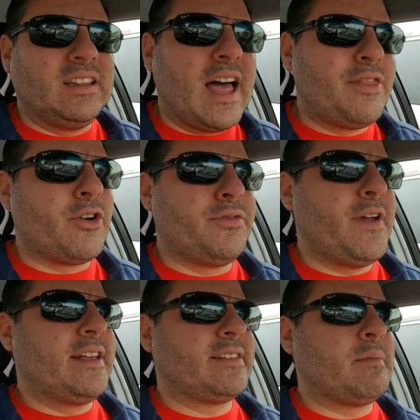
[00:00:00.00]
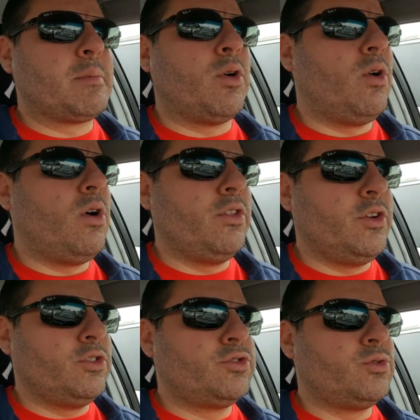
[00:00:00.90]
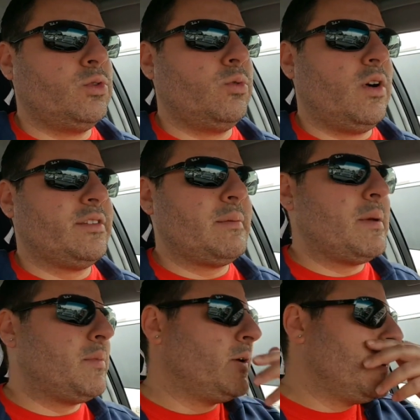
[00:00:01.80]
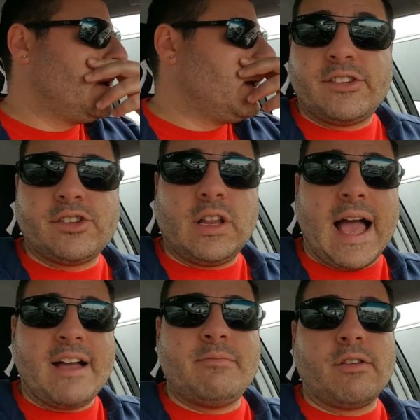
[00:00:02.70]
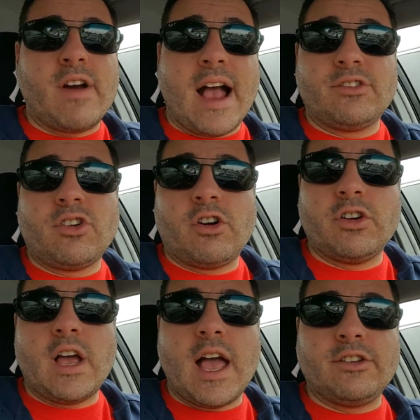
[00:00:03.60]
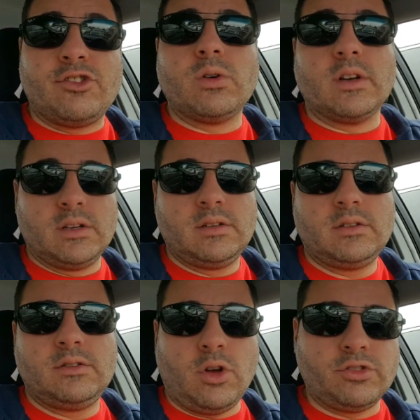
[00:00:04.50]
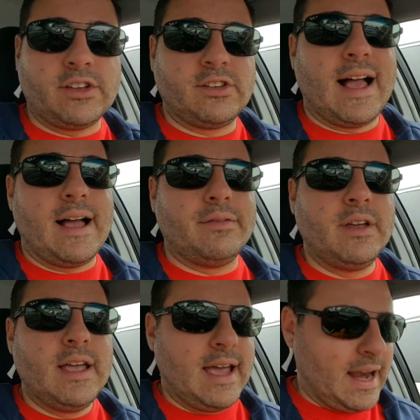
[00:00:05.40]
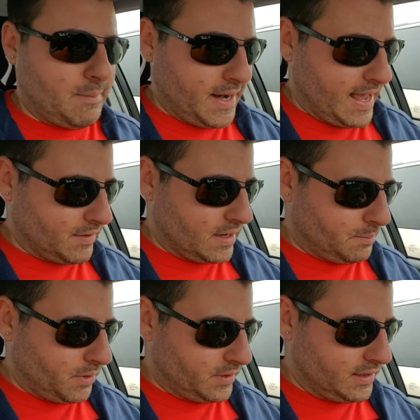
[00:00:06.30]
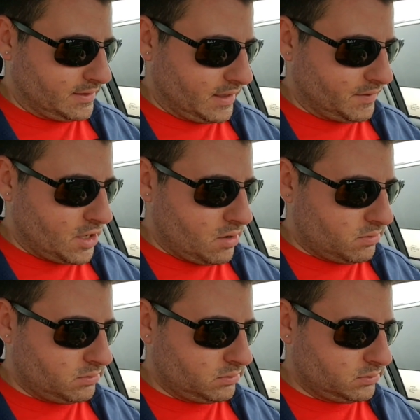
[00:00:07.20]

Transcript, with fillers: Leatherface. I remember all the old school ones. I remember I still have my Rahzar and Tokka. Those I still have, and I might have a couple of these. I don't even know.